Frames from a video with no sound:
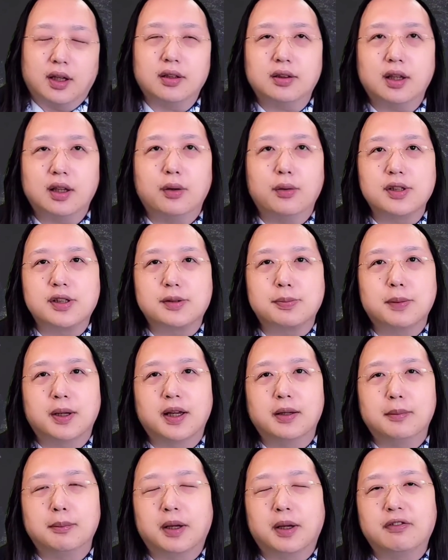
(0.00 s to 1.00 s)
That
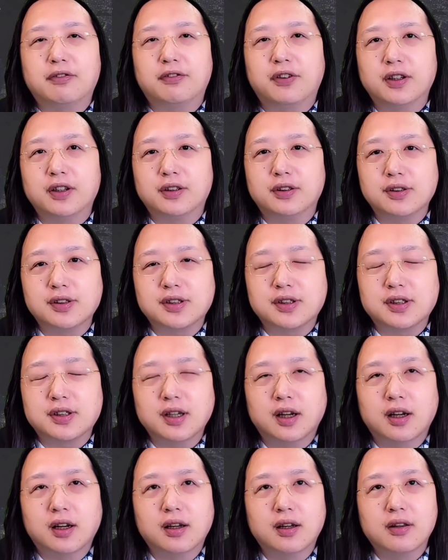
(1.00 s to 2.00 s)
was my father's
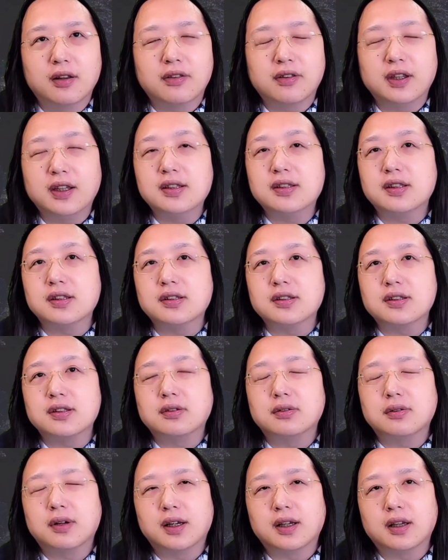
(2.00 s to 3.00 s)

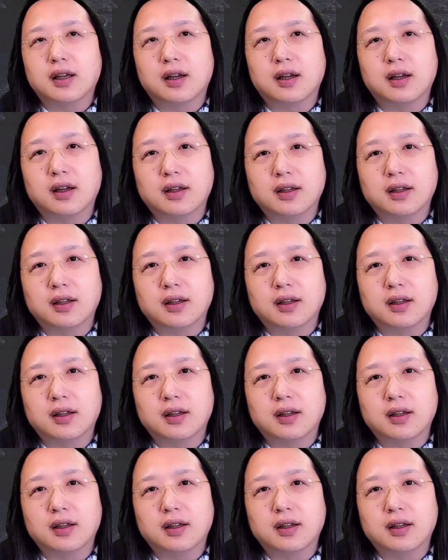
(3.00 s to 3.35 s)
thesis, right?